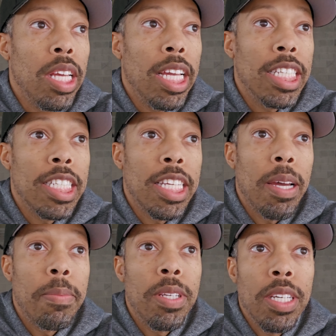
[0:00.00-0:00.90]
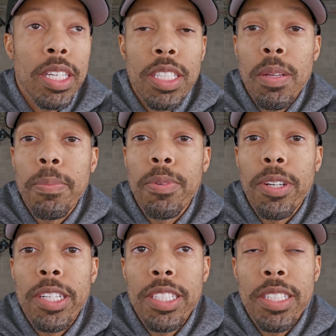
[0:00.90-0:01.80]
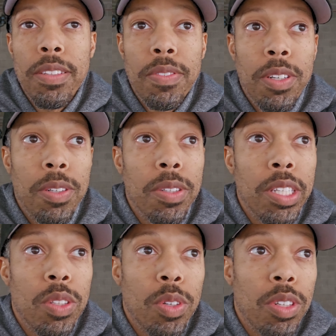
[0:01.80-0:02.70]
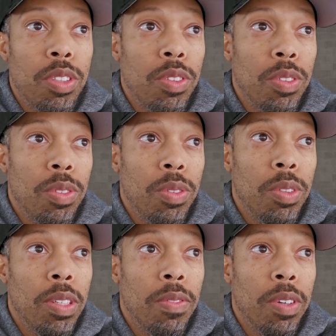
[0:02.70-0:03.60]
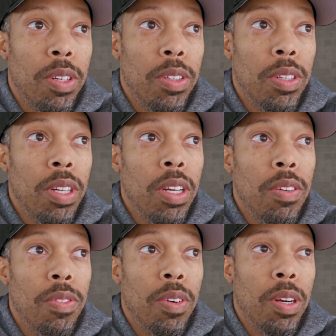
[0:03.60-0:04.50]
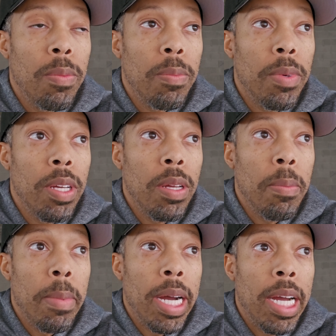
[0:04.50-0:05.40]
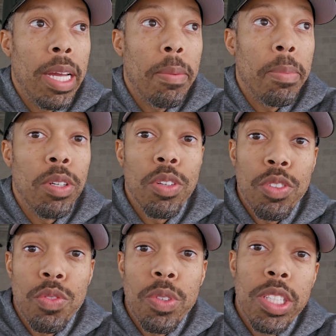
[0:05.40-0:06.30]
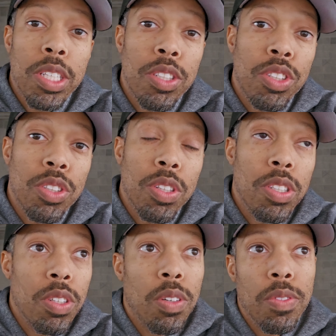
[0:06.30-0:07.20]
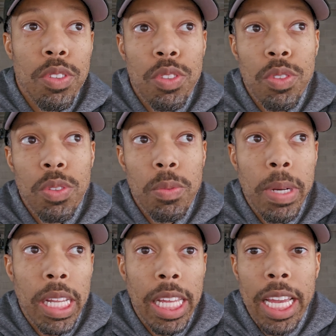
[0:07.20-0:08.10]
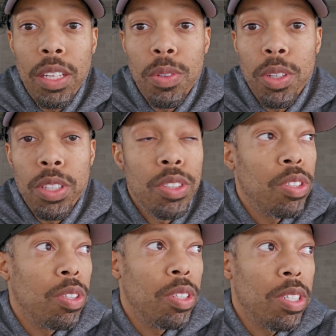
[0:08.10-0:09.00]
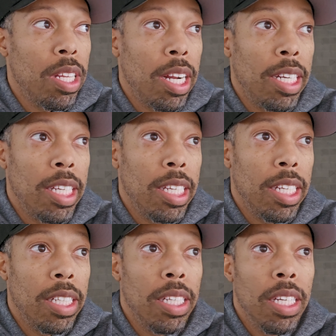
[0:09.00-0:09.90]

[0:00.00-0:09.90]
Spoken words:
accept a temporary C of O in order to convert from my builder's risk insurance over to my landlord insurance that I needed